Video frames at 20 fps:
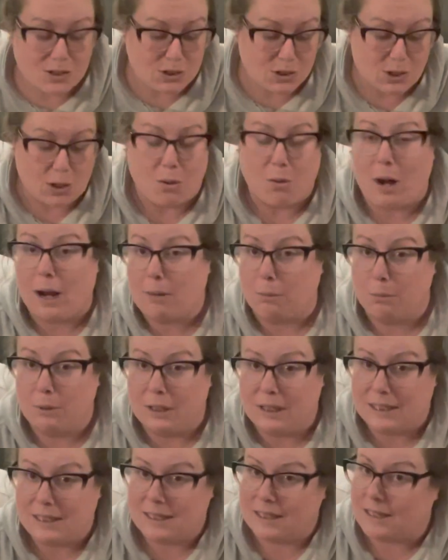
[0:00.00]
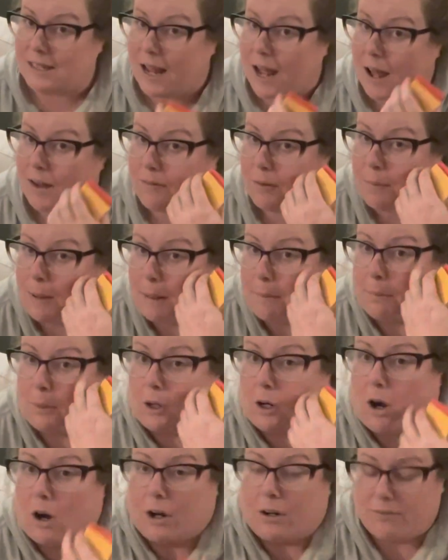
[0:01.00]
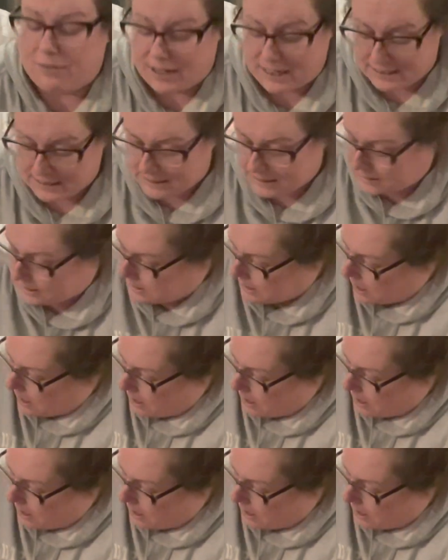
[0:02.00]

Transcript: So I really didn't have a pepper harvest.